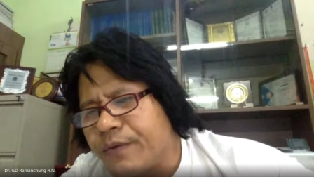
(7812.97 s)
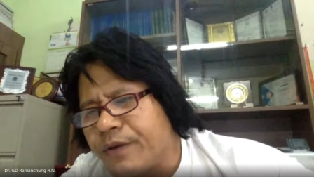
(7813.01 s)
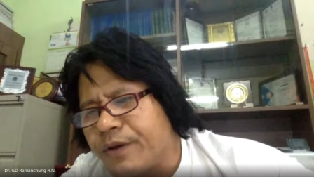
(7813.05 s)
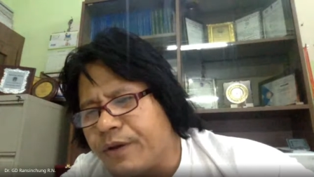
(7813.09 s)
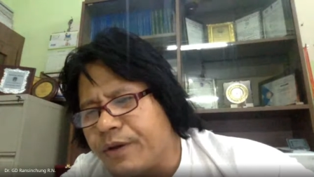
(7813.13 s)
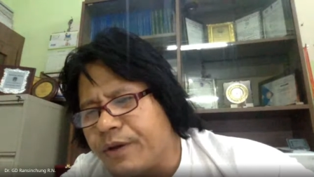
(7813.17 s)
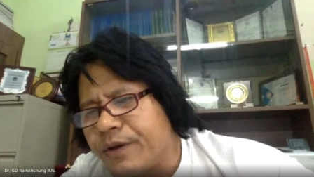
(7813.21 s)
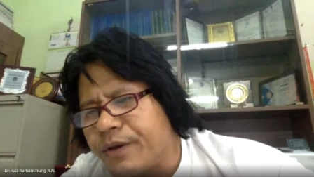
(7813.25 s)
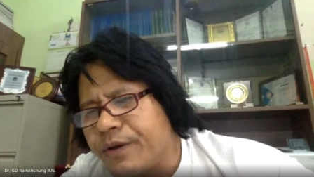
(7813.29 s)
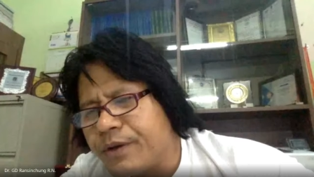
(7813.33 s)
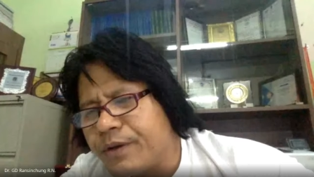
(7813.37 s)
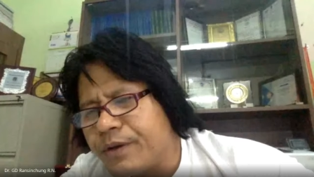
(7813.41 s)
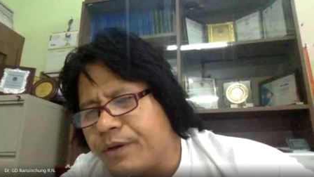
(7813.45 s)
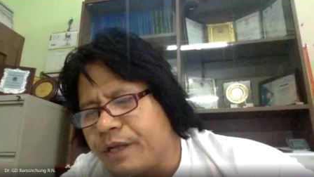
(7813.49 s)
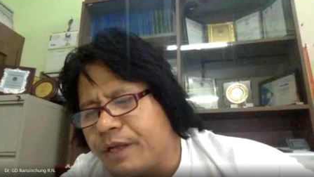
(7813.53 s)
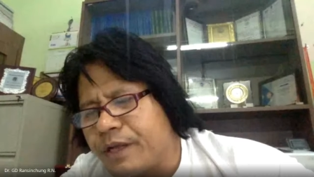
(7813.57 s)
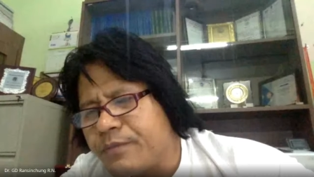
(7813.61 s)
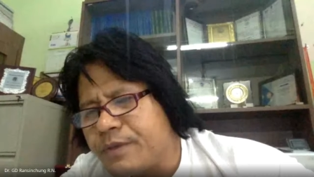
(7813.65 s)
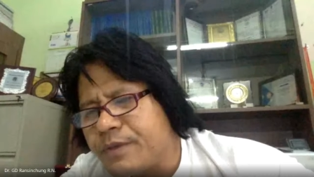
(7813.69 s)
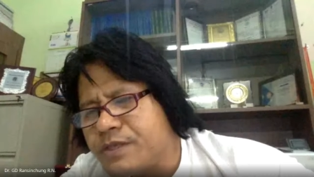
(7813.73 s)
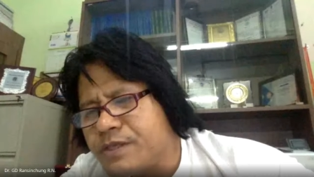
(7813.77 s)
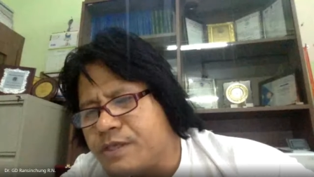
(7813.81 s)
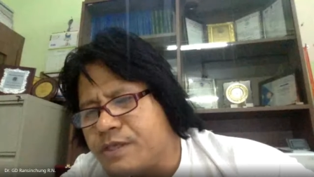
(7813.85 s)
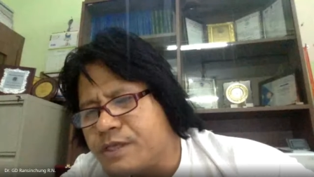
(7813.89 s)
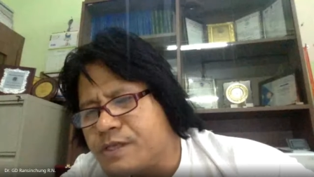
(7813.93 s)
Let
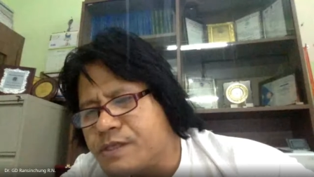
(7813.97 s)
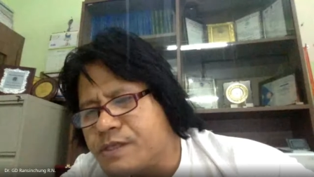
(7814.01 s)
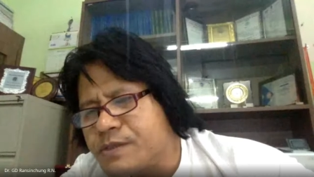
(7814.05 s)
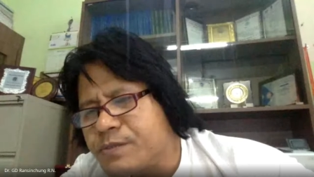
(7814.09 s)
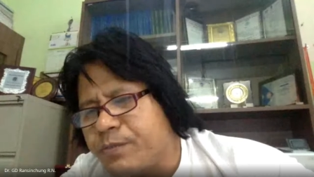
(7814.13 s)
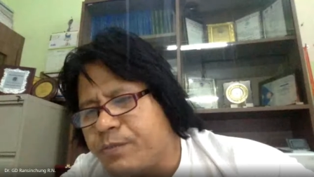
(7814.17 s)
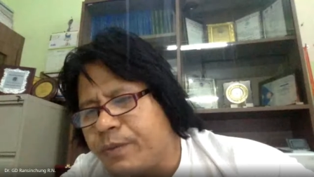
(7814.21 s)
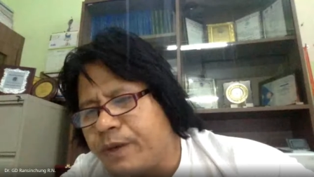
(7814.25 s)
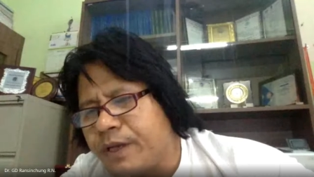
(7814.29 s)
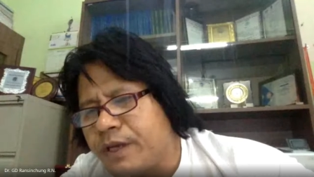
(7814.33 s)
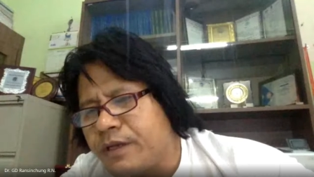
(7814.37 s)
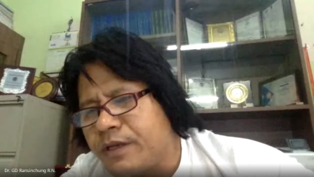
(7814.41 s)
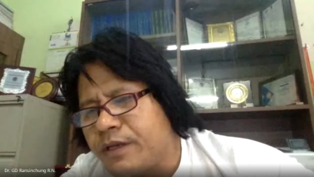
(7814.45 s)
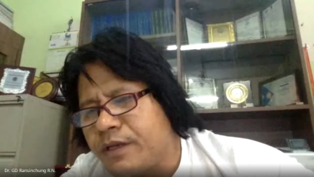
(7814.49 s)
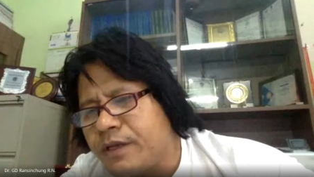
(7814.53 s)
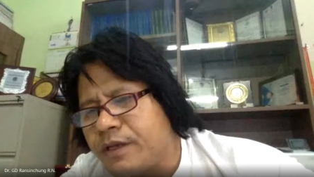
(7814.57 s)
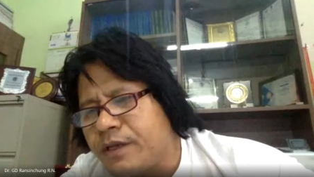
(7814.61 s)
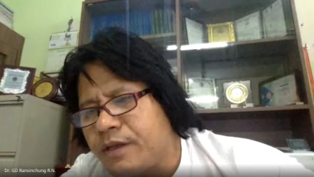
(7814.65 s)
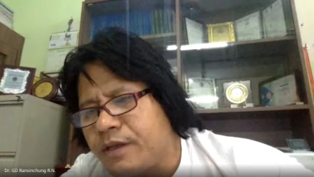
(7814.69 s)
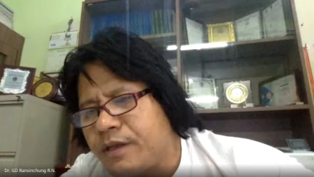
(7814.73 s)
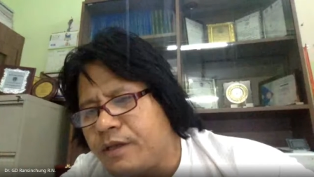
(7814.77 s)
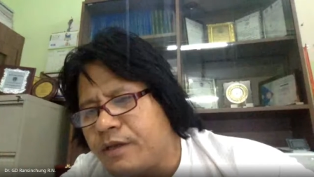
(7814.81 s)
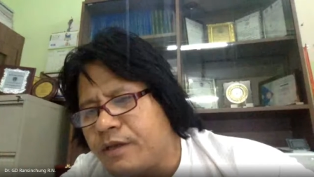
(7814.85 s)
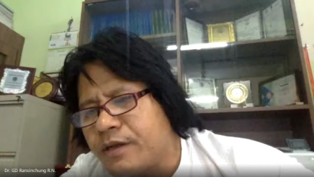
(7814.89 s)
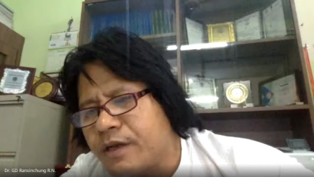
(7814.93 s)
me just pick
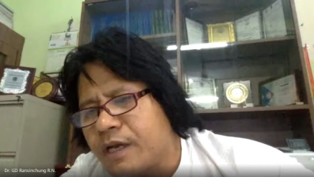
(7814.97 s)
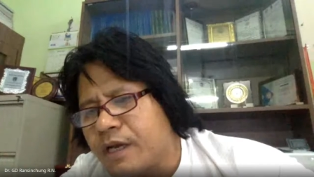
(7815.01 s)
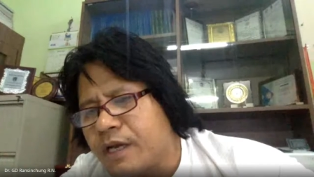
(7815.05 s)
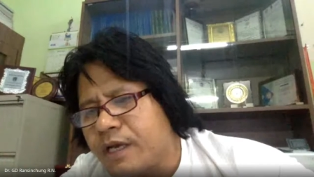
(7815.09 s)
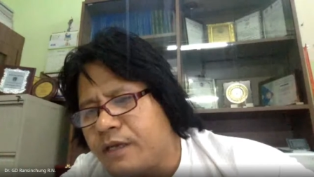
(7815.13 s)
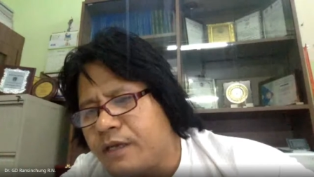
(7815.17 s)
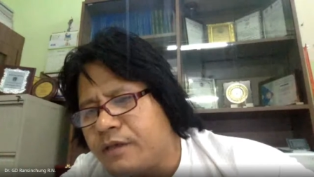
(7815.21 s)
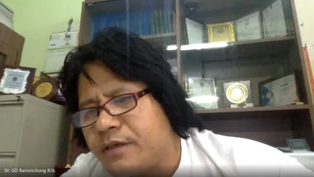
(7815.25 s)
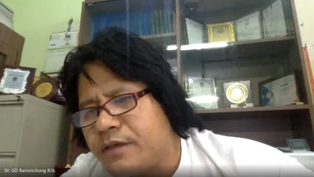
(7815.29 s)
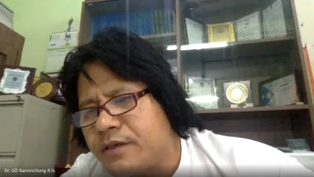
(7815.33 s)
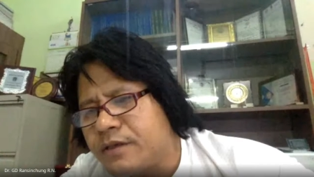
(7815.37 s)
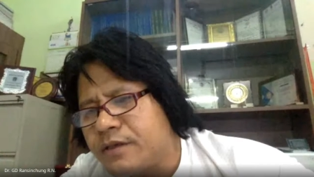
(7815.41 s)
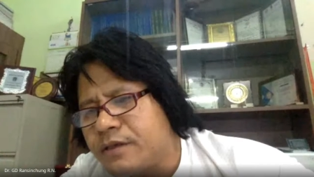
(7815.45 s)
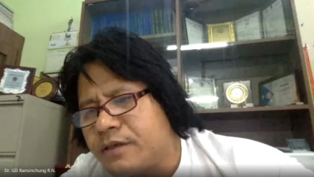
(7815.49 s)
the right